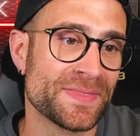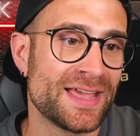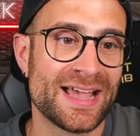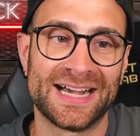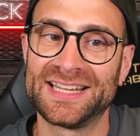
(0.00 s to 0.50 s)

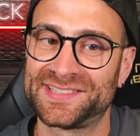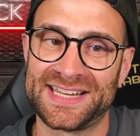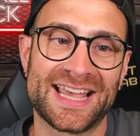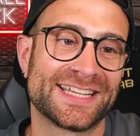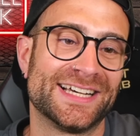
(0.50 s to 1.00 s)
And it's an
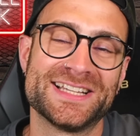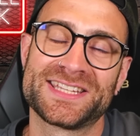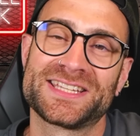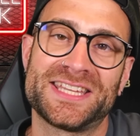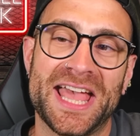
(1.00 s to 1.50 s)

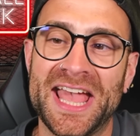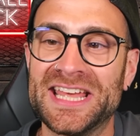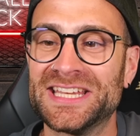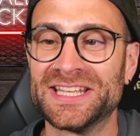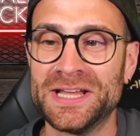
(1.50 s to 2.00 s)
agonising
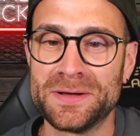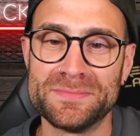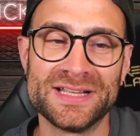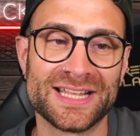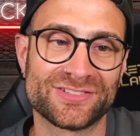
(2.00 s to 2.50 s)

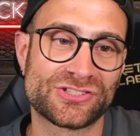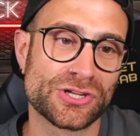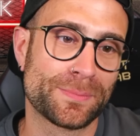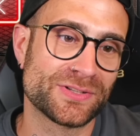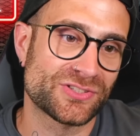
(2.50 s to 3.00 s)
10-minute
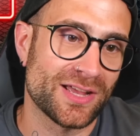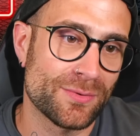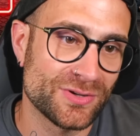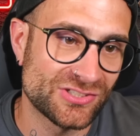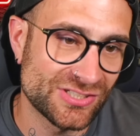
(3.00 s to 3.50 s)
stoppage time.
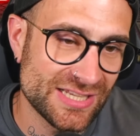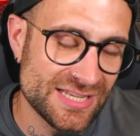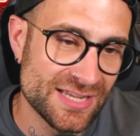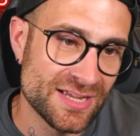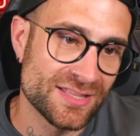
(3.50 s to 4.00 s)
We
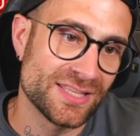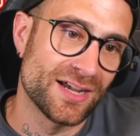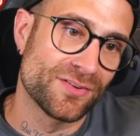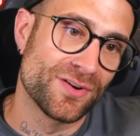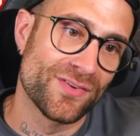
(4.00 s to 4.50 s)
see the
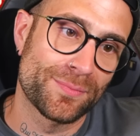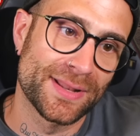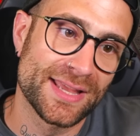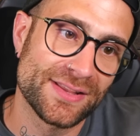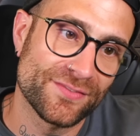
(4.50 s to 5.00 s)
young River
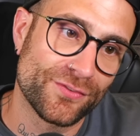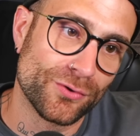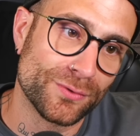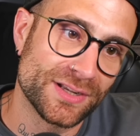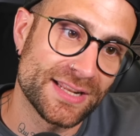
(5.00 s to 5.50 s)
play
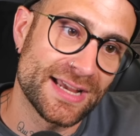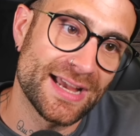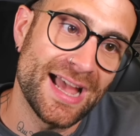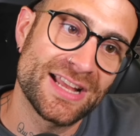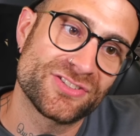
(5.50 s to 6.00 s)
forward,
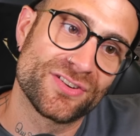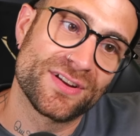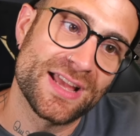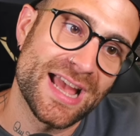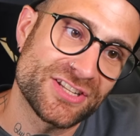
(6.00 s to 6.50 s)

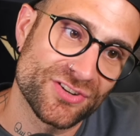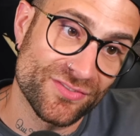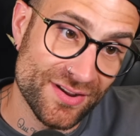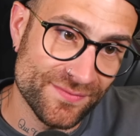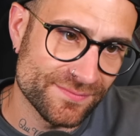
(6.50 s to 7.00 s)
Echeverry,